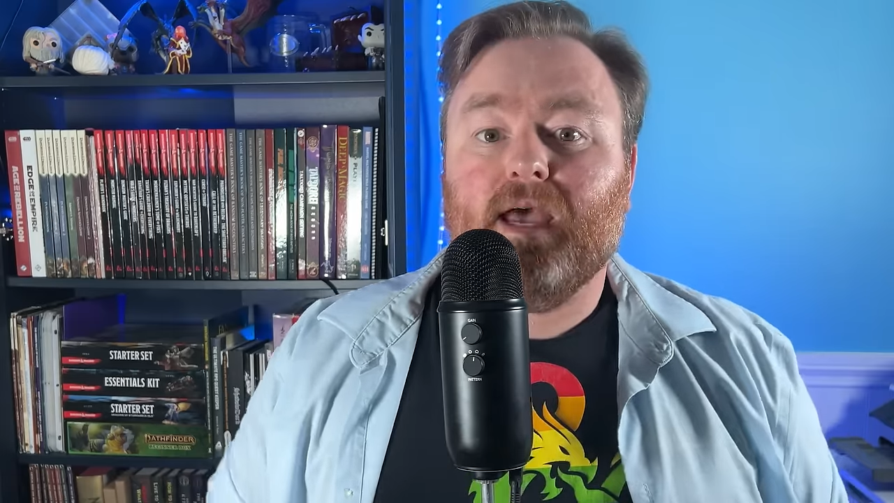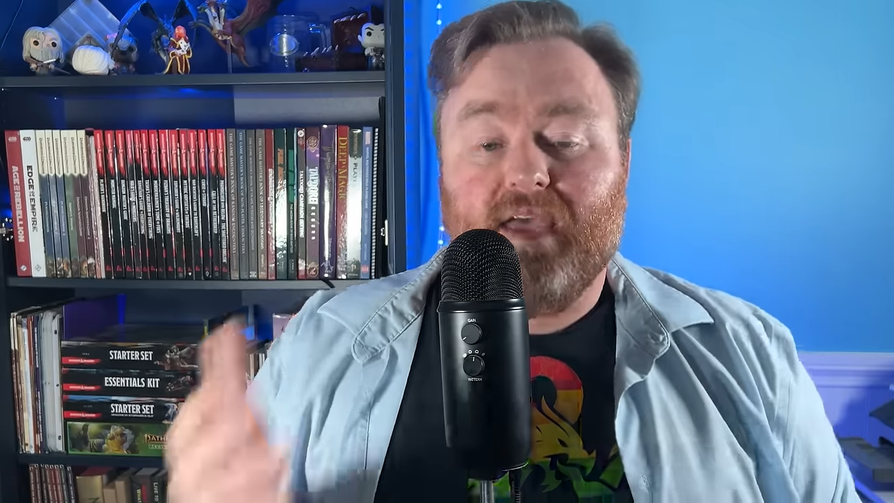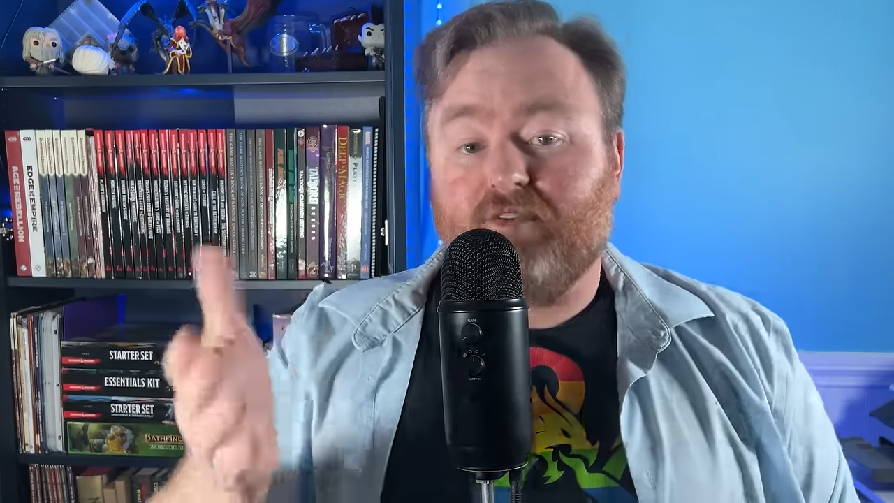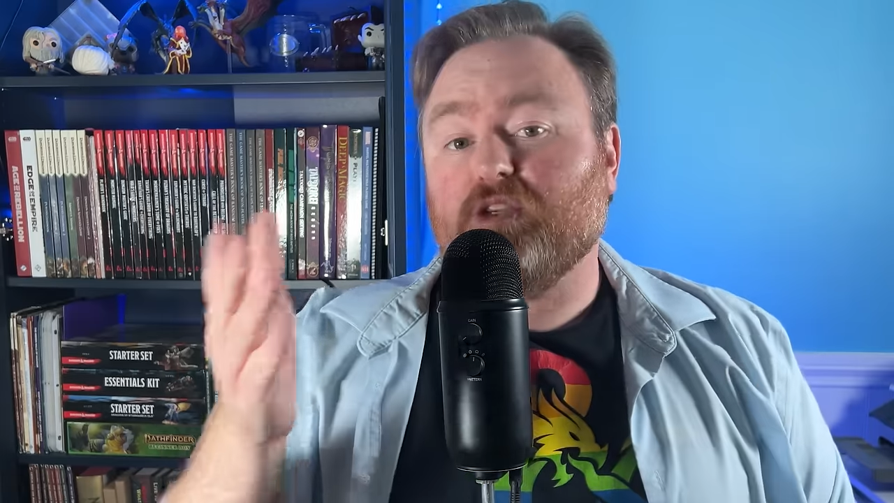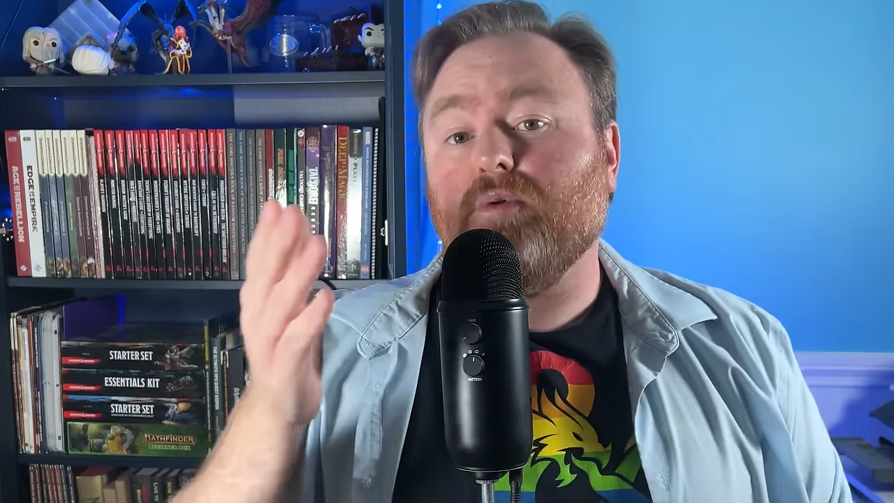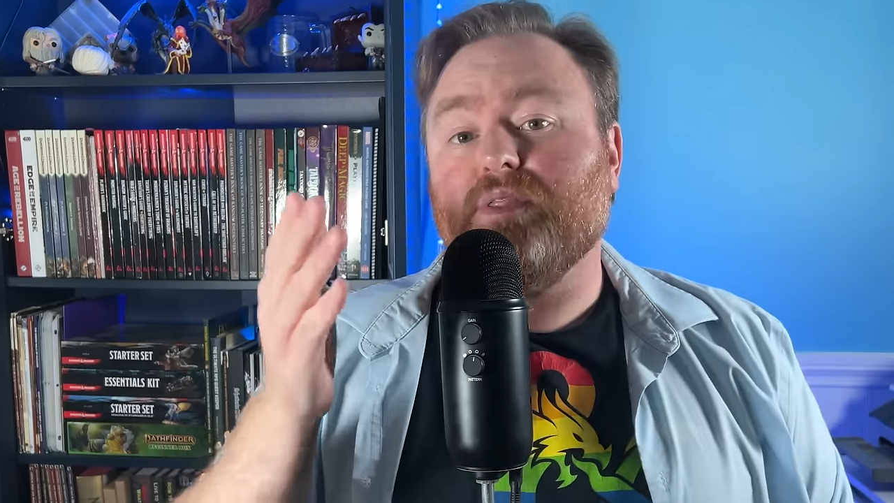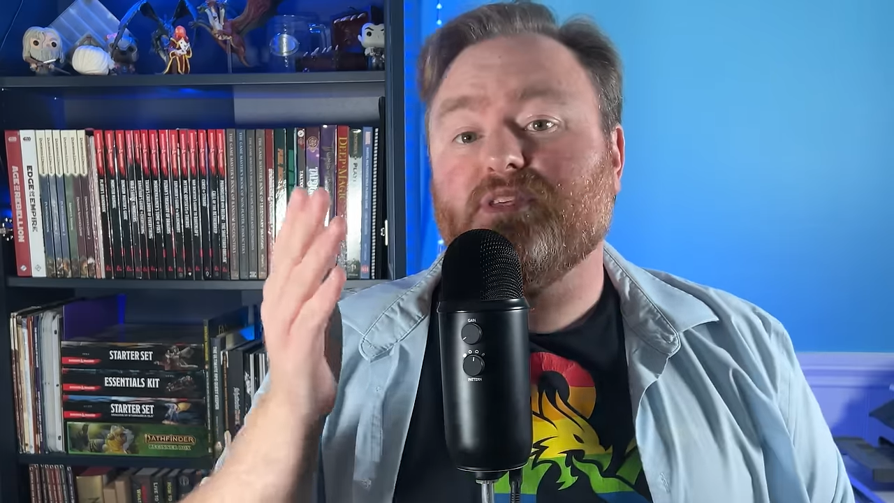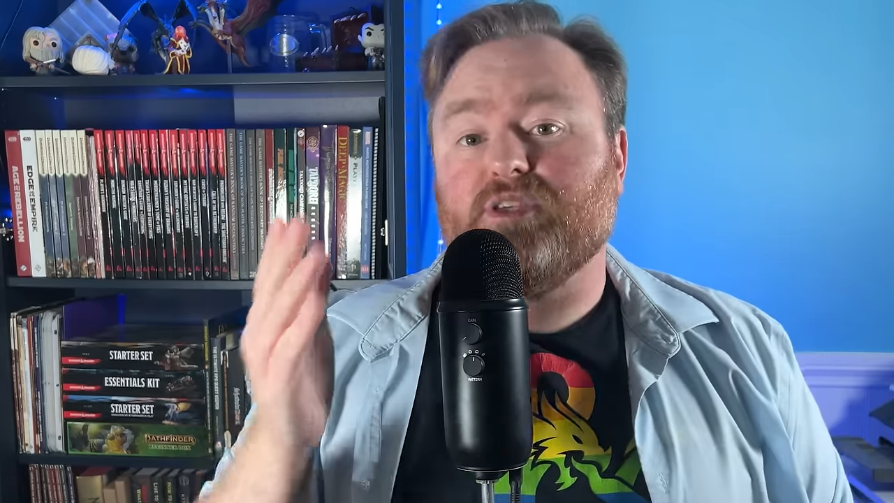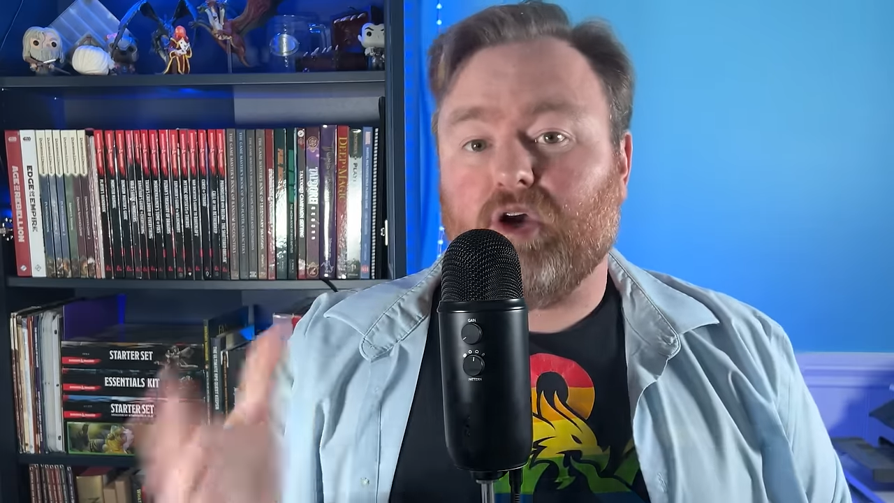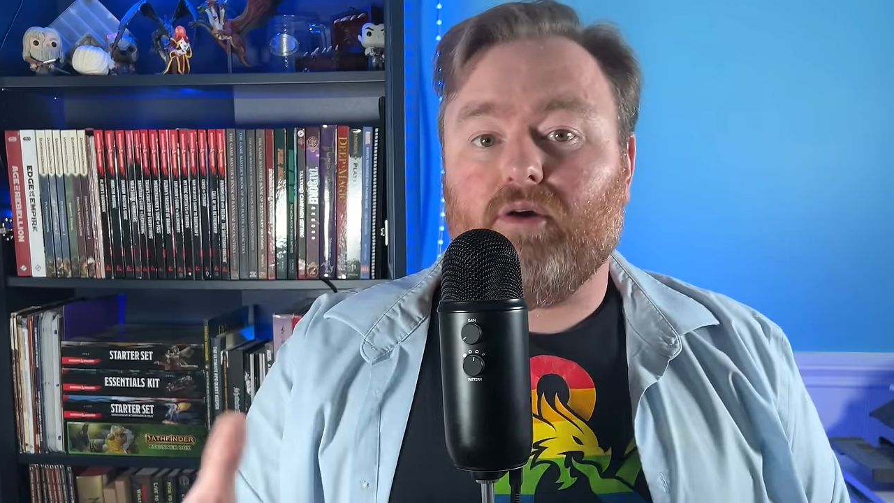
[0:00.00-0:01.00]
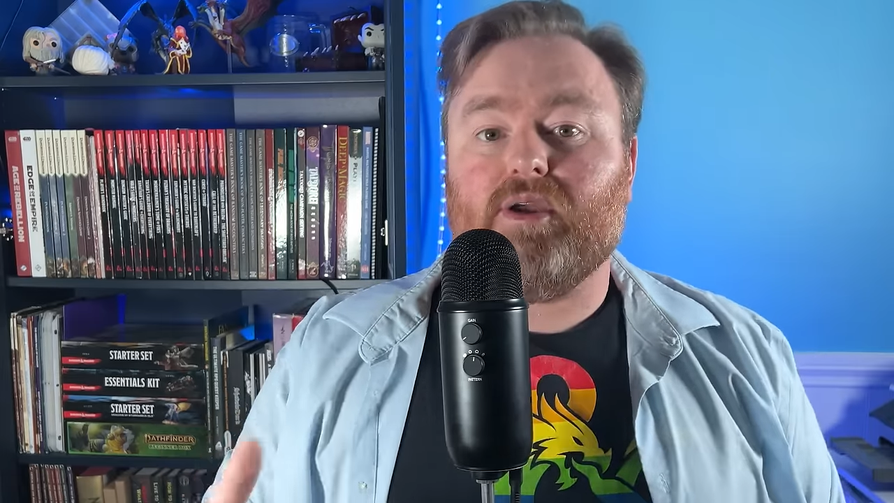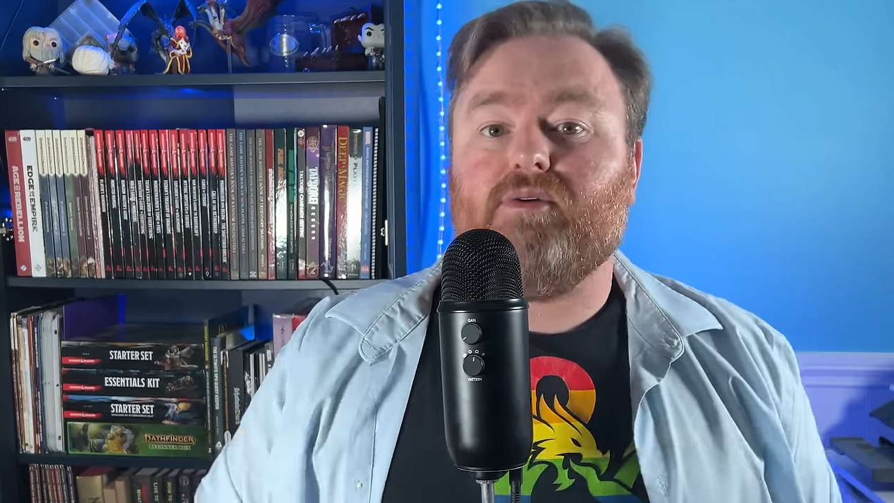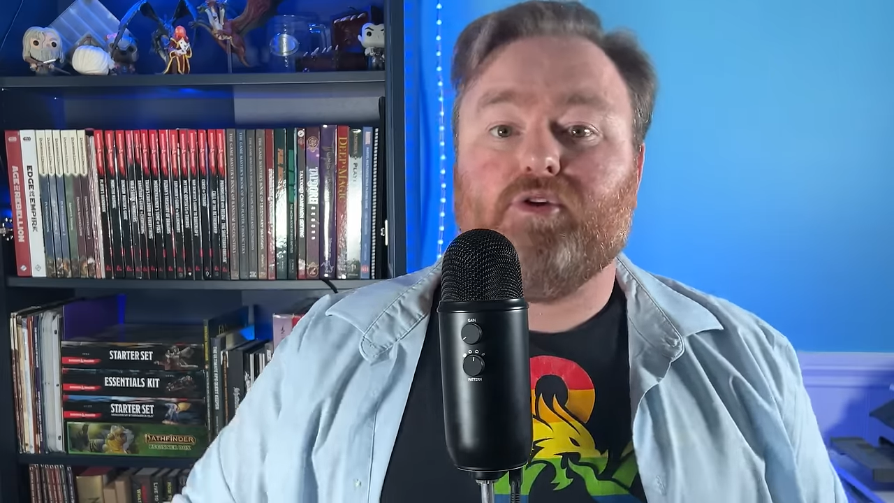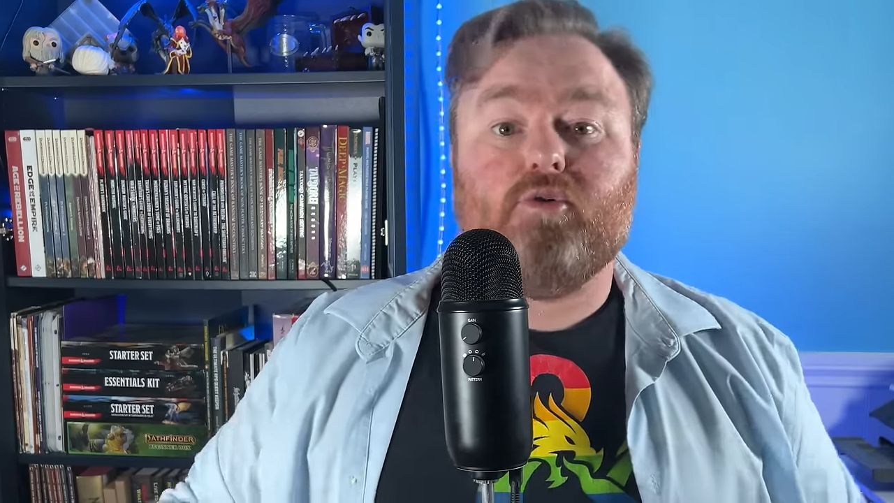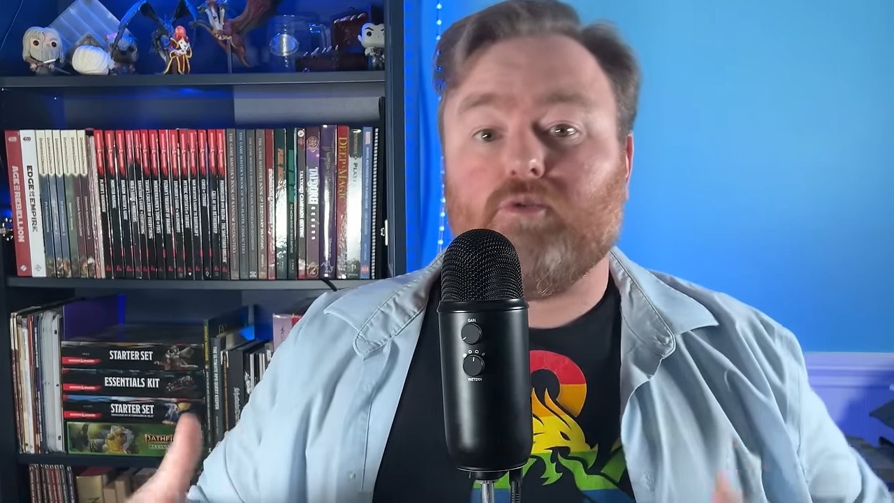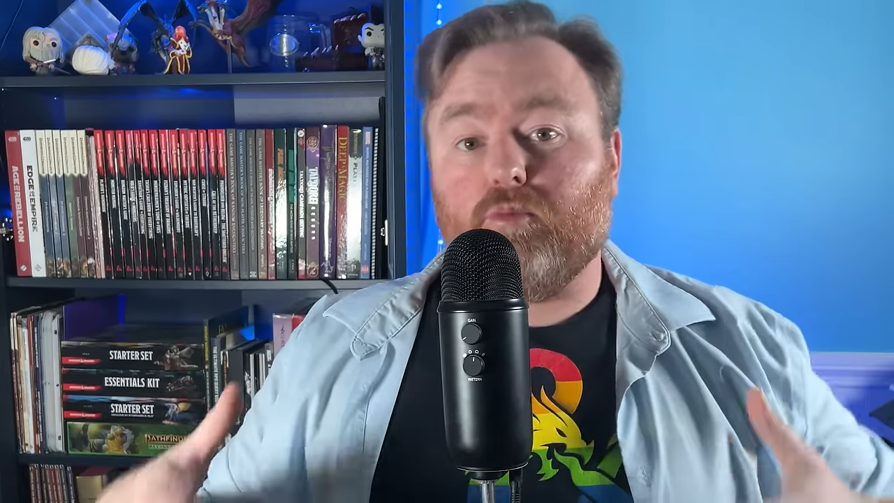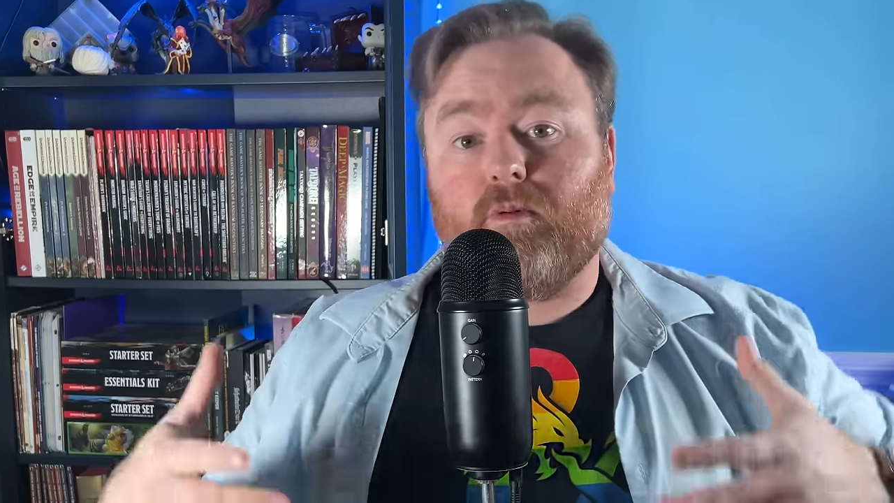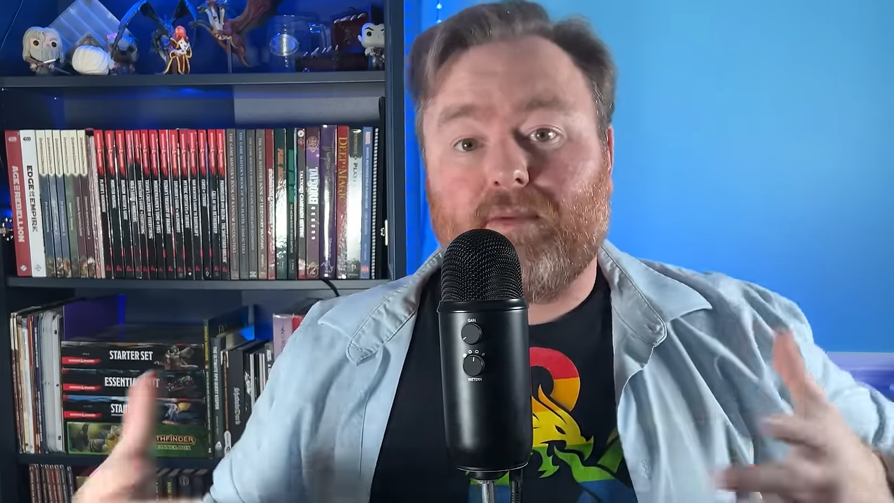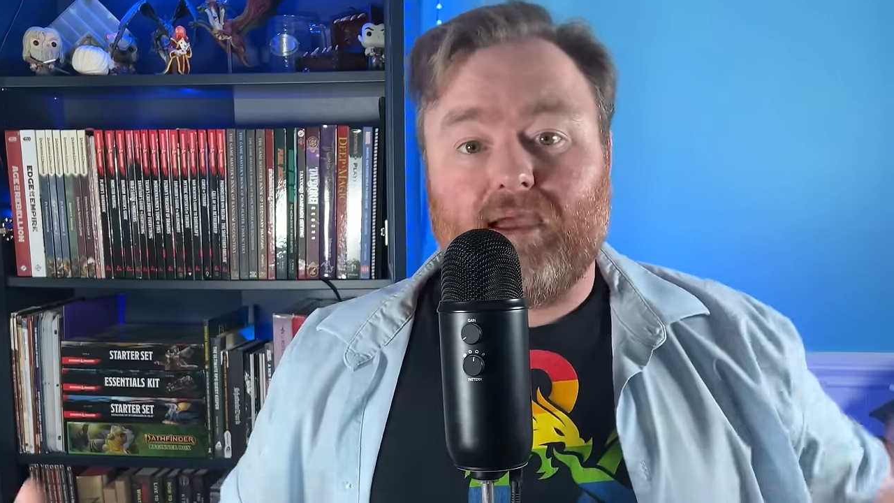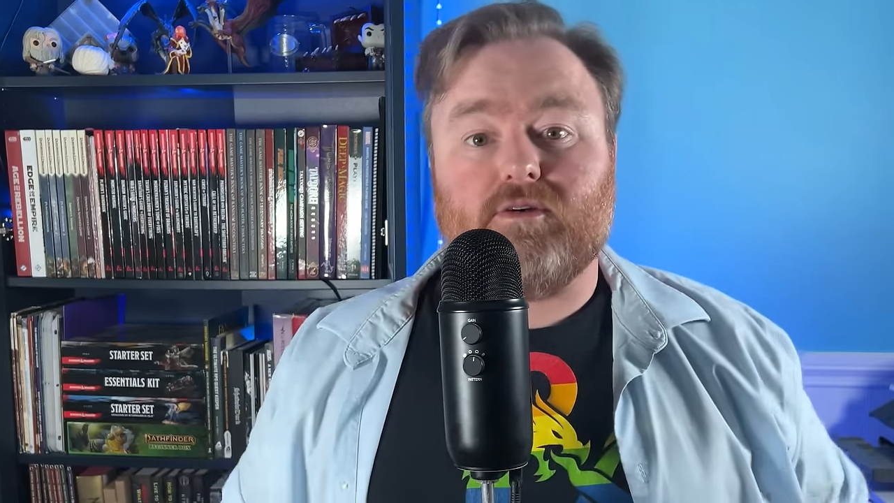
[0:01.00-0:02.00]
If you start with a scenario, you're more
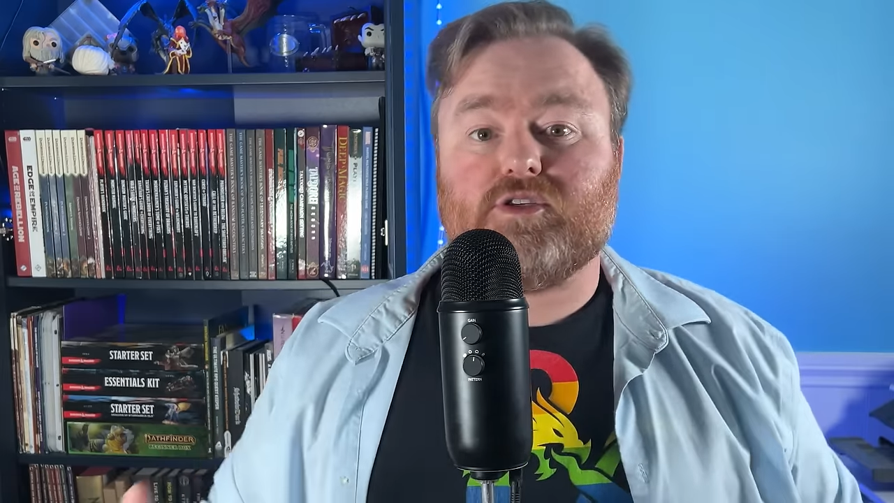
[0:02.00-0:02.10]
prepared